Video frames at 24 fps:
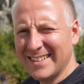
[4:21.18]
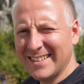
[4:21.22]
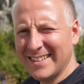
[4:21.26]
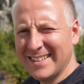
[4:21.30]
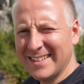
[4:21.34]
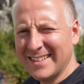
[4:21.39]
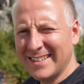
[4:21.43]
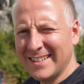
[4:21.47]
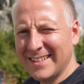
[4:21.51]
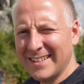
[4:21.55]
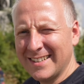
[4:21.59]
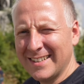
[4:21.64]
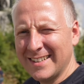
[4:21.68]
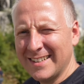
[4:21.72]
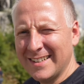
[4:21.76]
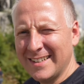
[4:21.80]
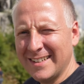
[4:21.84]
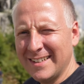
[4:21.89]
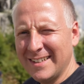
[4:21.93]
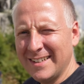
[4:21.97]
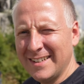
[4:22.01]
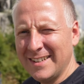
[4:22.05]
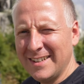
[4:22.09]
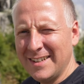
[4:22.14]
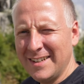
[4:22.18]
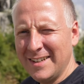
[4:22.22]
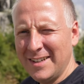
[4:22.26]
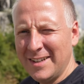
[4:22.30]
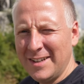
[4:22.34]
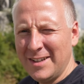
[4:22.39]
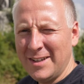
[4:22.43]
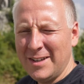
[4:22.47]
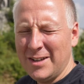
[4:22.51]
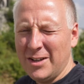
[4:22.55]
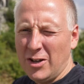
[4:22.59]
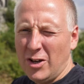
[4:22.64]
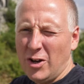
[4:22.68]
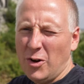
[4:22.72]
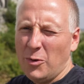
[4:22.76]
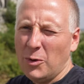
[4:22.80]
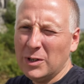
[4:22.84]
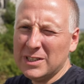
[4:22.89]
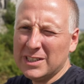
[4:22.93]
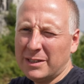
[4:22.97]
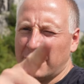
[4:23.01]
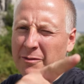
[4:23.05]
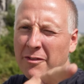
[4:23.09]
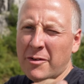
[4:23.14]
skin tones, and
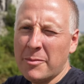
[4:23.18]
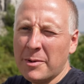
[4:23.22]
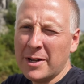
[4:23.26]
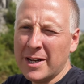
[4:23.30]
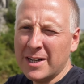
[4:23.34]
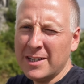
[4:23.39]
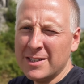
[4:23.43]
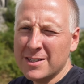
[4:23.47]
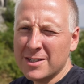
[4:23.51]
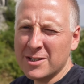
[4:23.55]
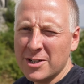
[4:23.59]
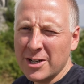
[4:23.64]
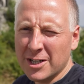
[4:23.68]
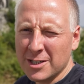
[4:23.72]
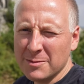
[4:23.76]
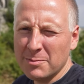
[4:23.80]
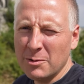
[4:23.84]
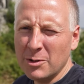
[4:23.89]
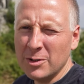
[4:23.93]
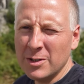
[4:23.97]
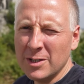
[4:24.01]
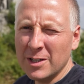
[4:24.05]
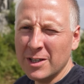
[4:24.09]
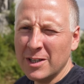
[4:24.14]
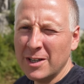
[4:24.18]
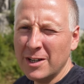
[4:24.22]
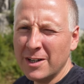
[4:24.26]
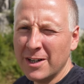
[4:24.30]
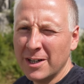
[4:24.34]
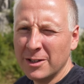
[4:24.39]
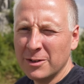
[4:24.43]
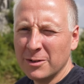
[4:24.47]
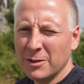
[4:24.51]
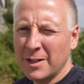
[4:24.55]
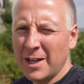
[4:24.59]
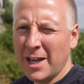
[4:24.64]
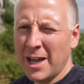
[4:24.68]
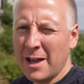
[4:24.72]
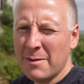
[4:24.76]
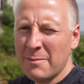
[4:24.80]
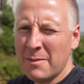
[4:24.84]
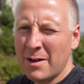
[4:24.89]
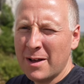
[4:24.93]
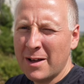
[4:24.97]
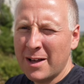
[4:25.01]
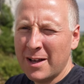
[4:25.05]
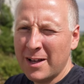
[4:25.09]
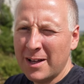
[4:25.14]
both in recording, like in a
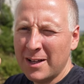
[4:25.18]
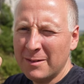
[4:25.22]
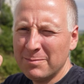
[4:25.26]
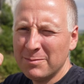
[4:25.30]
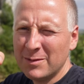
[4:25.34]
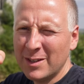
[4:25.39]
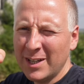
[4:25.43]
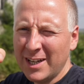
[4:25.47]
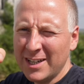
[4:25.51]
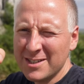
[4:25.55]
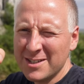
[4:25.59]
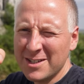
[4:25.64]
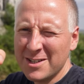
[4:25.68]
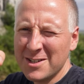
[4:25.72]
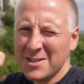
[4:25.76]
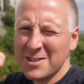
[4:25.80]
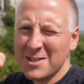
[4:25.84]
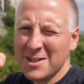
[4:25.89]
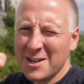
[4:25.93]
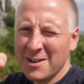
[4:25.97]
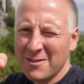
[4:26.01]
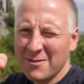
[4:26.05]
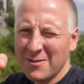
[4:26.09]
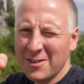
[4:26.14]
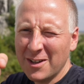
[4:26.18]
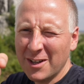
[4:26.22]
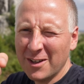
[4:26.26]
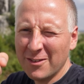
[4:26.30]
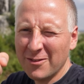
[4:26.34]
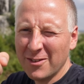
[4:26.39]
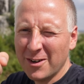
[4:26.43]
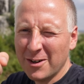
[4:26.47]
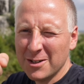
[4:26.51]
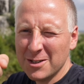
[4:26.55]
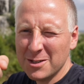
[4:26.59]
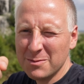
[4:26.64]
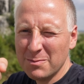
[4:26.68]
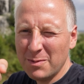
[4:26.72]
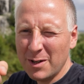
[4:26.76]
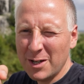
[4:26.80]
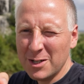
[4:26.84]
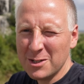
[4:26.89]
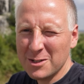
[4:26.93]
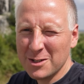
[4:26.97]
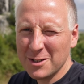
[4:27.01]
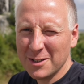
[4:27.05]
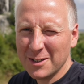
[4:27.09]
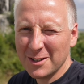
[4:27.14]
video mode, and in
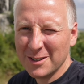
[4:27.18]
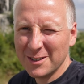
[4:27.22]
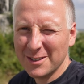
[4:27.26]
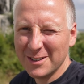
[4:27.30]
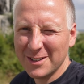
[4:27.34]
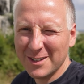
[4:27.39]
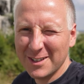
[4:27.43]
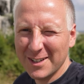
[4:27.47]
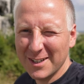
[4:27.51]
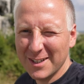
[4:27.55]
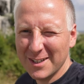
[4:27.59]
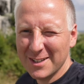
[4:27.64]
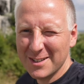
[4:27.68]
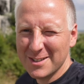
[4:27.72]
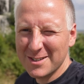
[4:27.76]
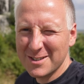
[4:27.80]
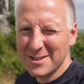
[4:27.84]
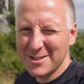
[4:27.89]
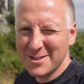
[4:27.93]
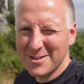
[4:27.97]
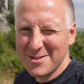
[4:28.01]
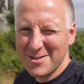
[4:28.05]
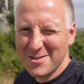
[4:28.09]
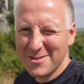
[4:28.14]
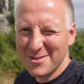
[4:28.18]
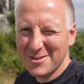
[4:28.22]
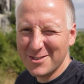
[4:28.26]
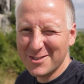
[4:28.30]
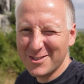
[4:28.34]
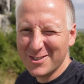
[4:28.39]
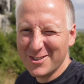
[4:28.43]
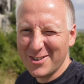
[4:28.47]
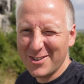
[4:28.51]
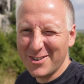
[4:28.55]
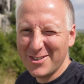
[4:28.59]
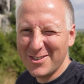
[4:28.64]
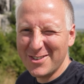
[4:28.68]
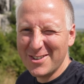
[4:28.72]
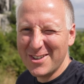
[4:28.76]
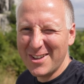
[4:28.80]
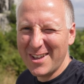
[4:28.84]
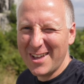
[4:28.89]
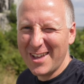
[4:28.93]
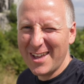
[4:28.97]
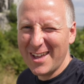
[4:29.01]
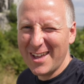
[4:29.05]
photo mode. So those are some awesome